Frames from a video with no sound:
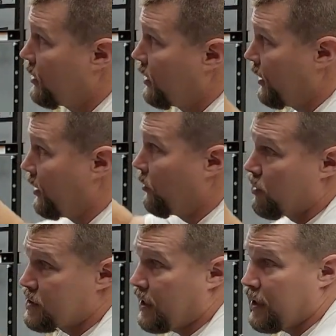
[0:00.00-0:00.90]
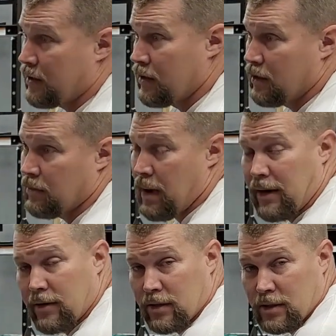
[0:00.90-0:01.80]
And then once I get the
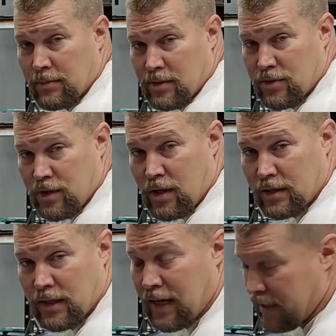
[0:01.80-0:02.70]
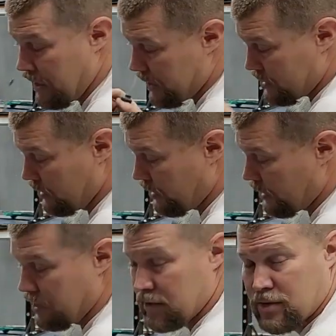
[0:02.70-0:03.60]
battery hooked up to the truck, then I can actually hook
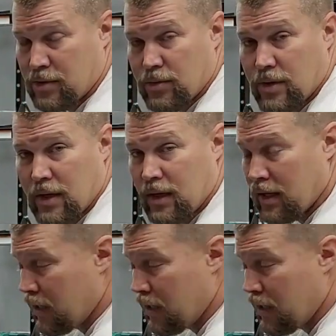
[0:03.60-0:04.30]
it into the